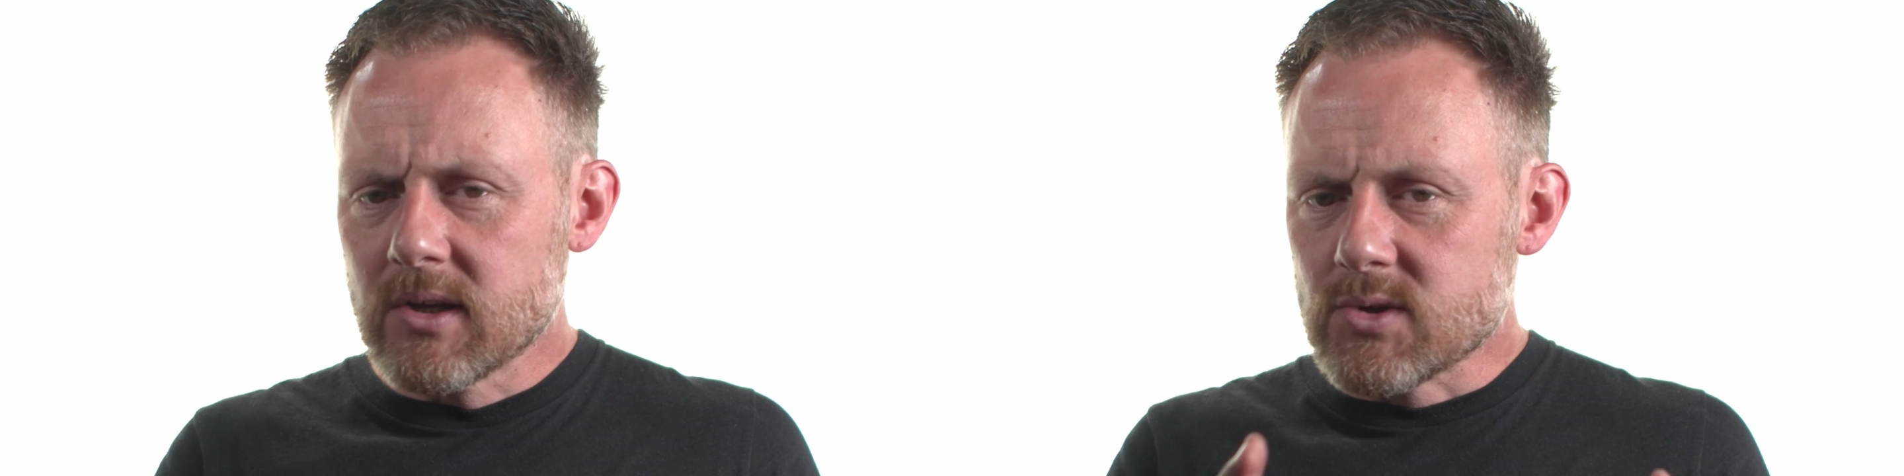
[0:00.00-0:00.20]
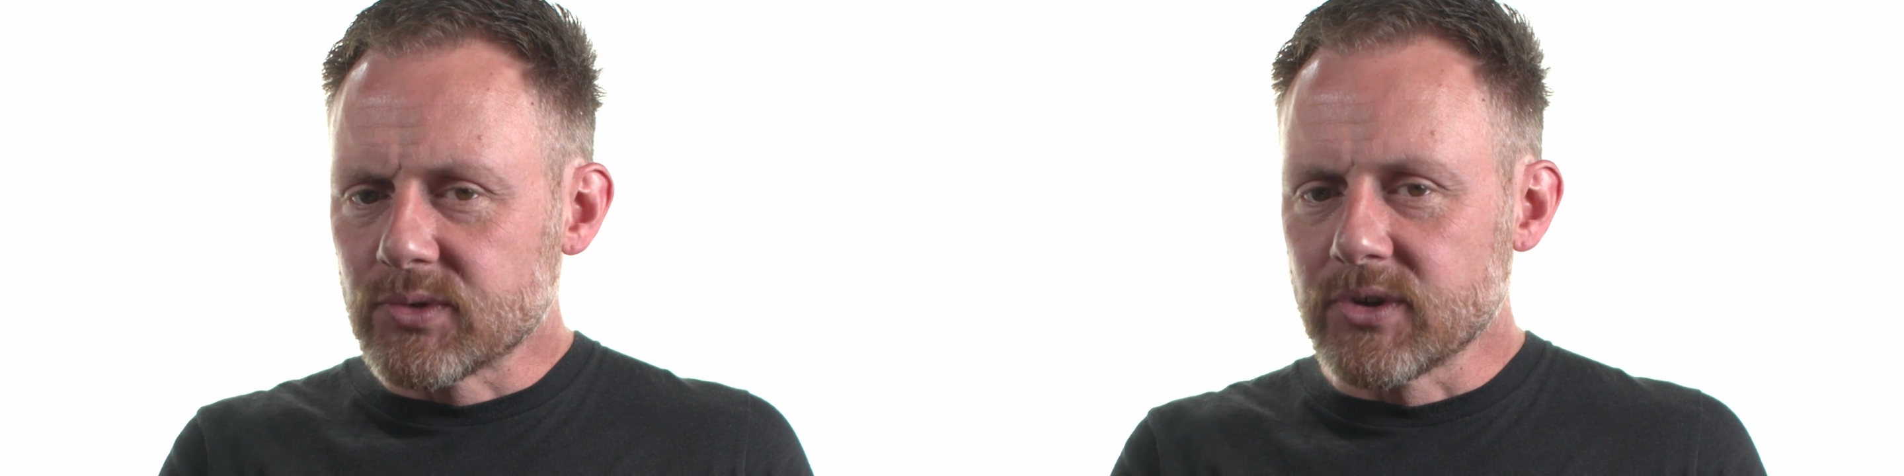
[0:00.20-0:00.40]

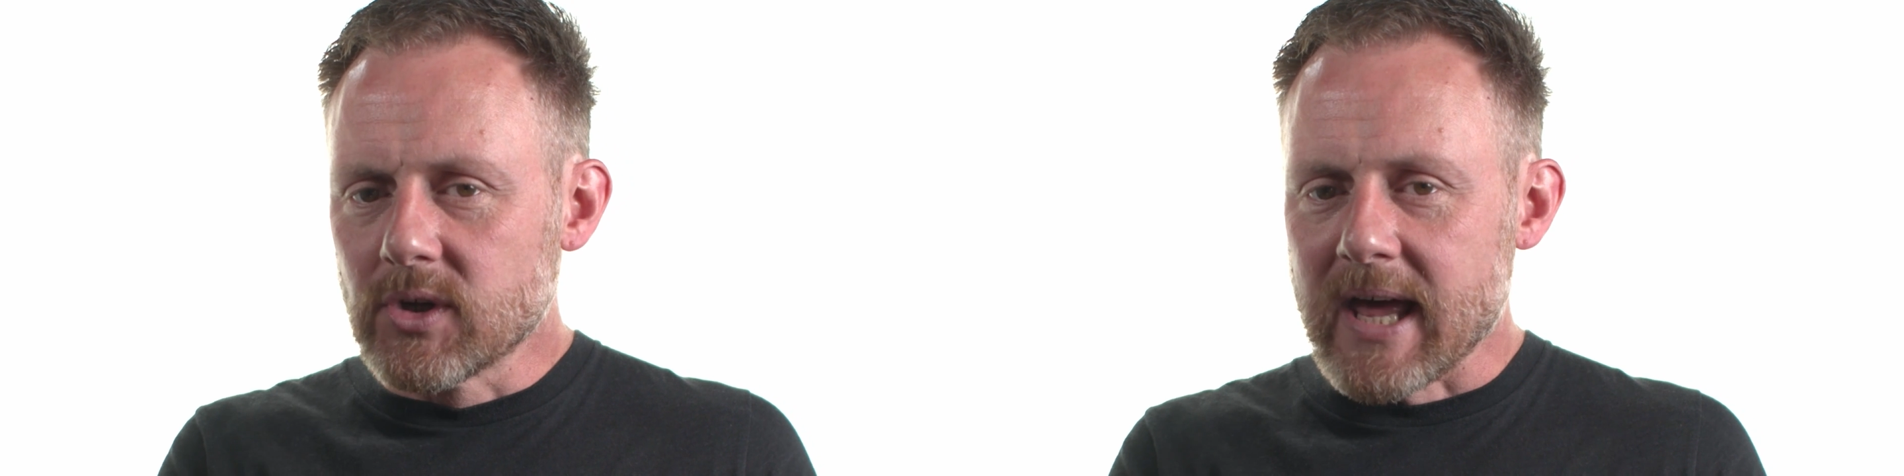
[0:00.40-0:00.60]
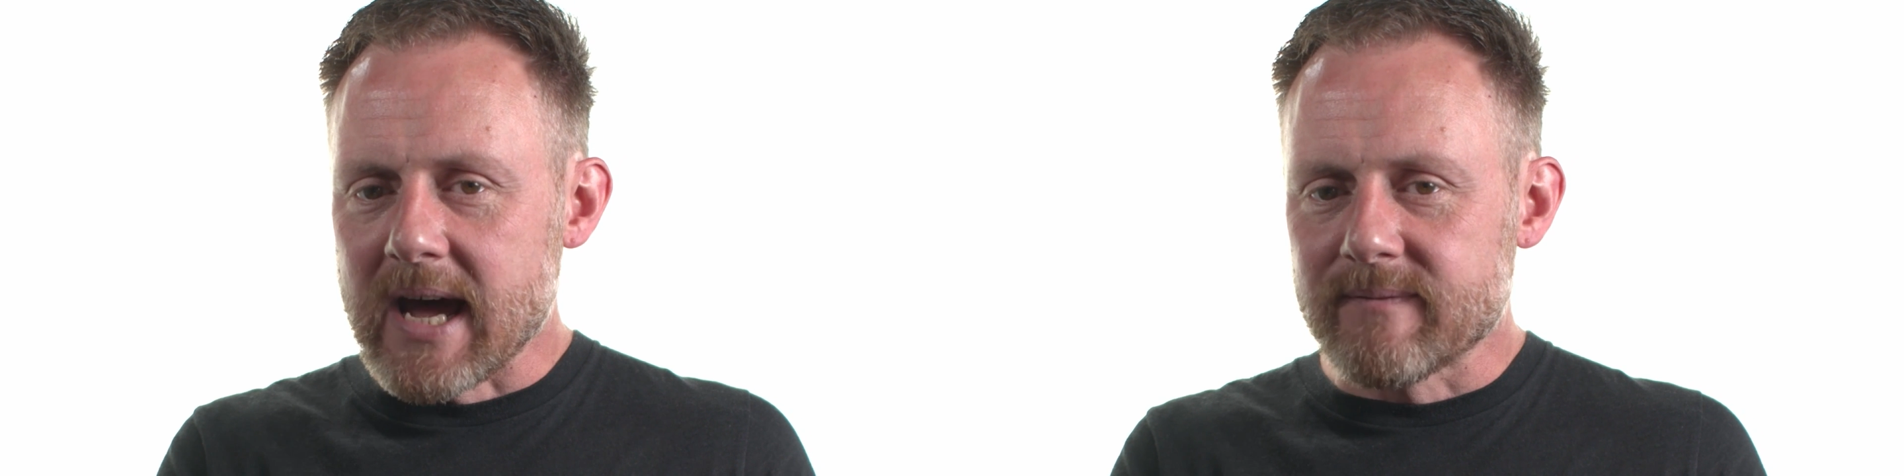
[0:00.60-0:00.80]
you
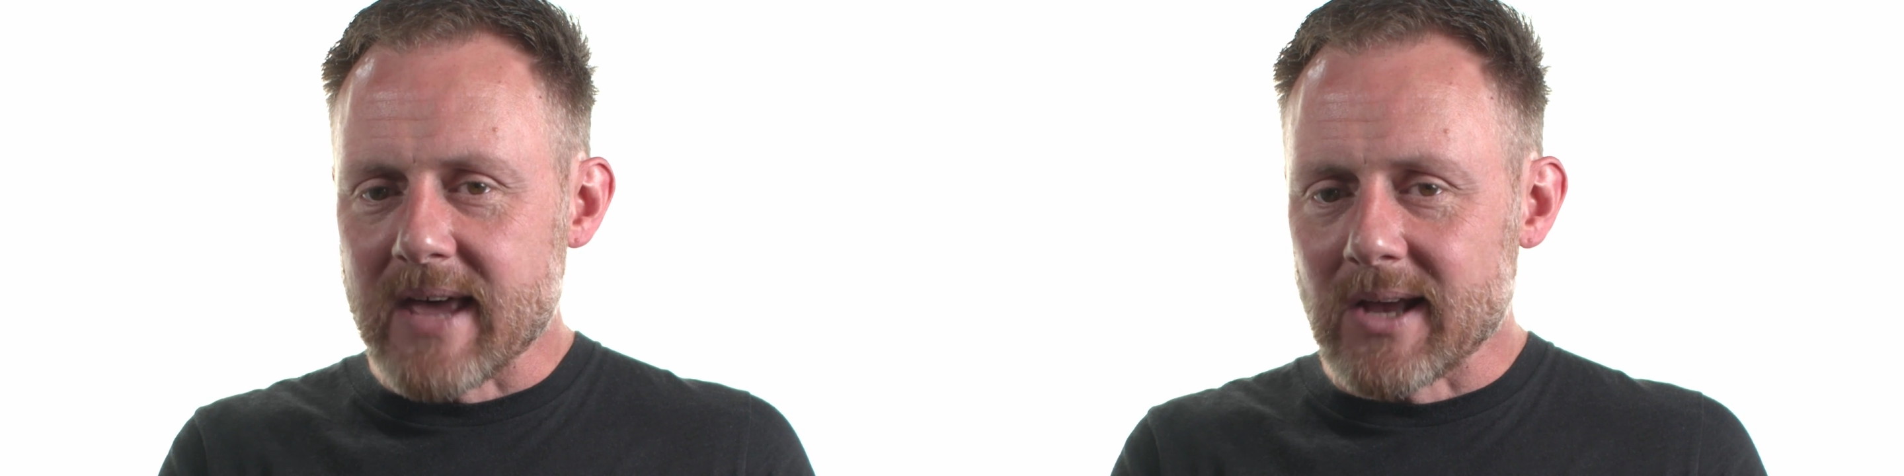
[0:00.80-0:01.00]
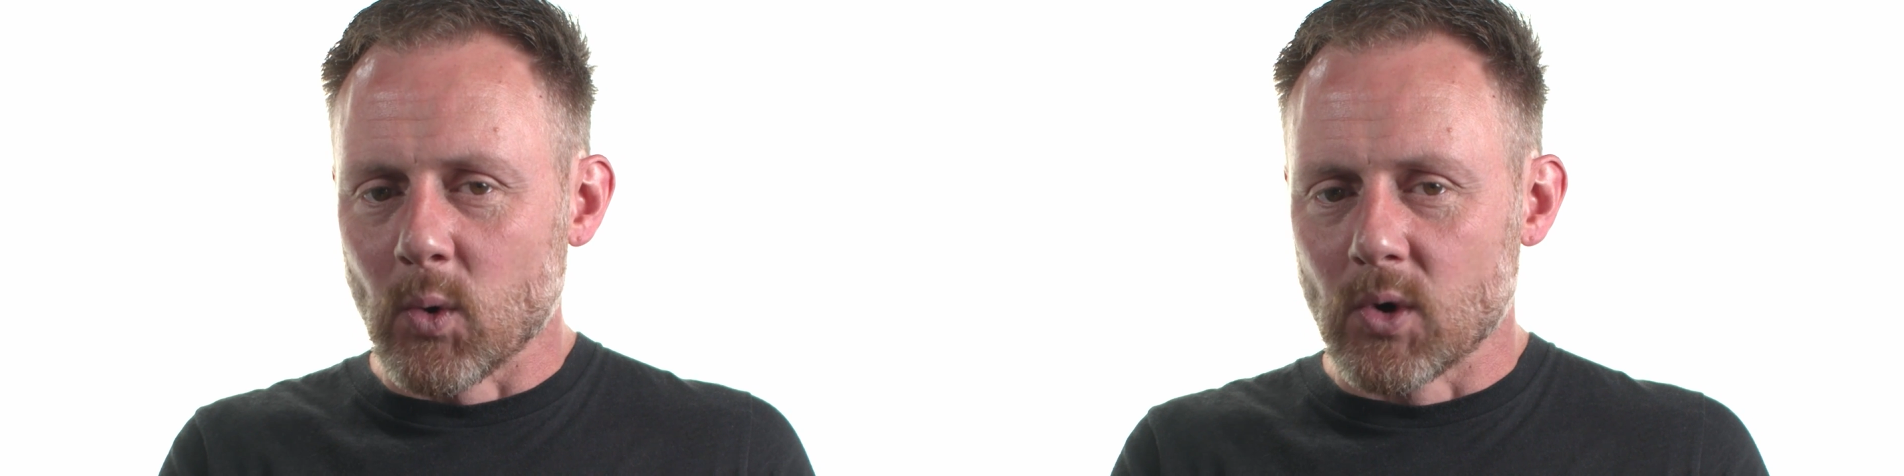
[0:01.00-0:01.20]
still have
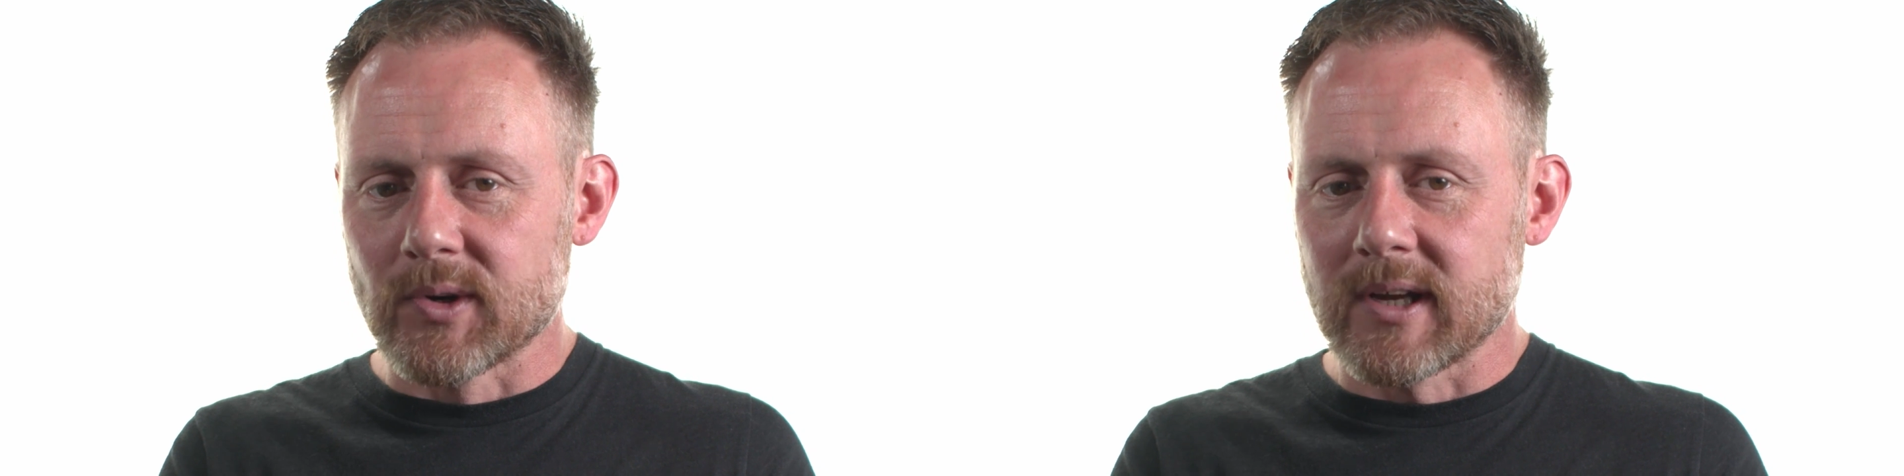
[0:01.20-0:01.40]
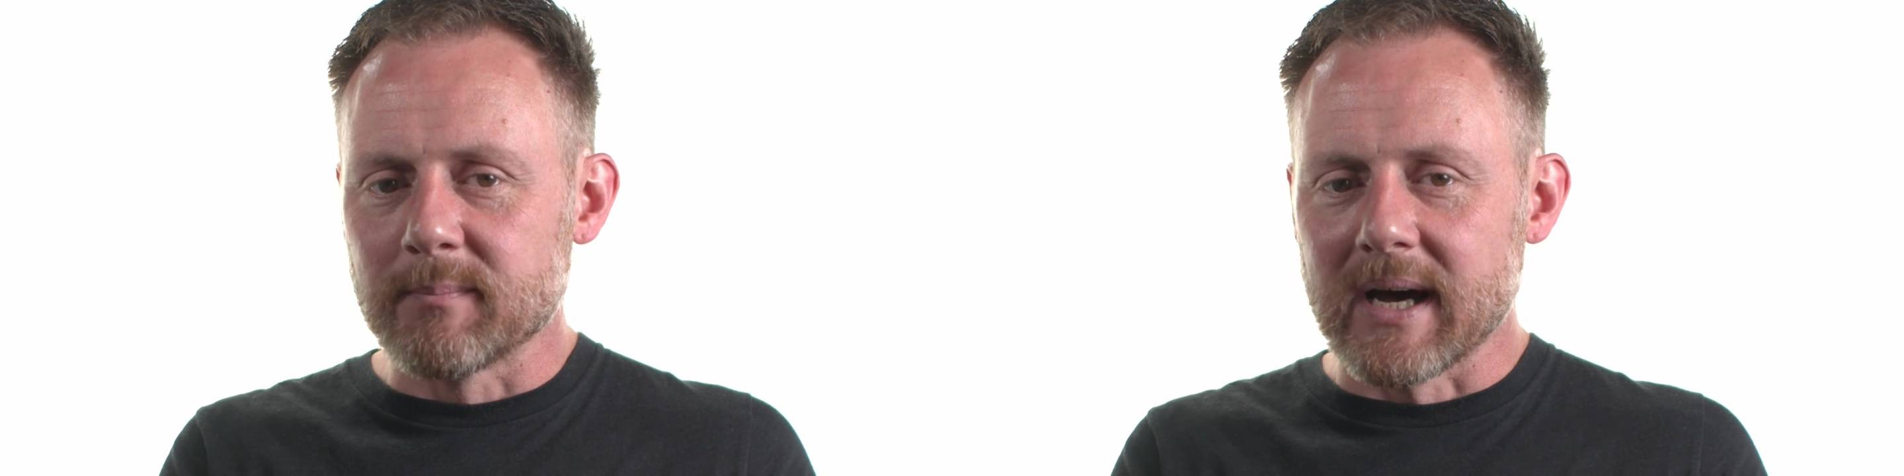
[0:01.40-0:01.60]
that ordering